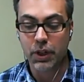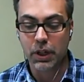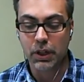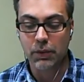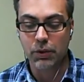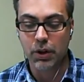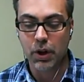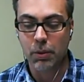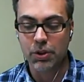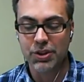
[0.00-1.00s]
It'll give you a
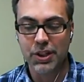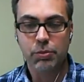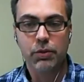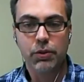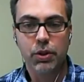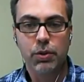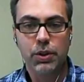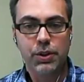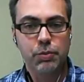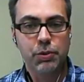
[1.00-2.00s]
much deeper view
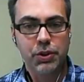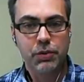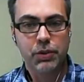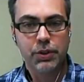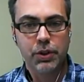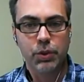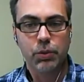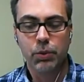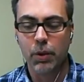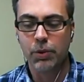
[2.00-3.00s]
into the specifics, and
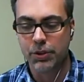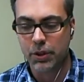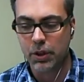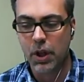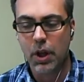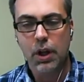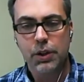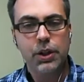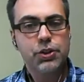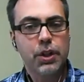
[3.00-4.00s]
we obviously
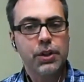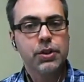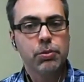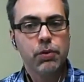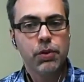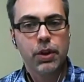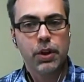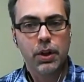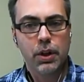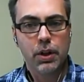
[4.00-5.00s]
touched on some of
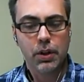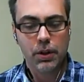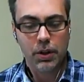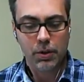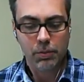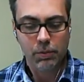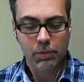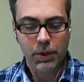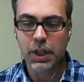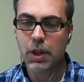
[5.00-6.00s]

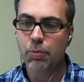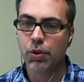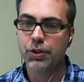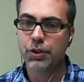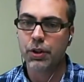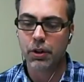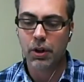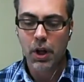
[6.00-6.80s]
the key points here.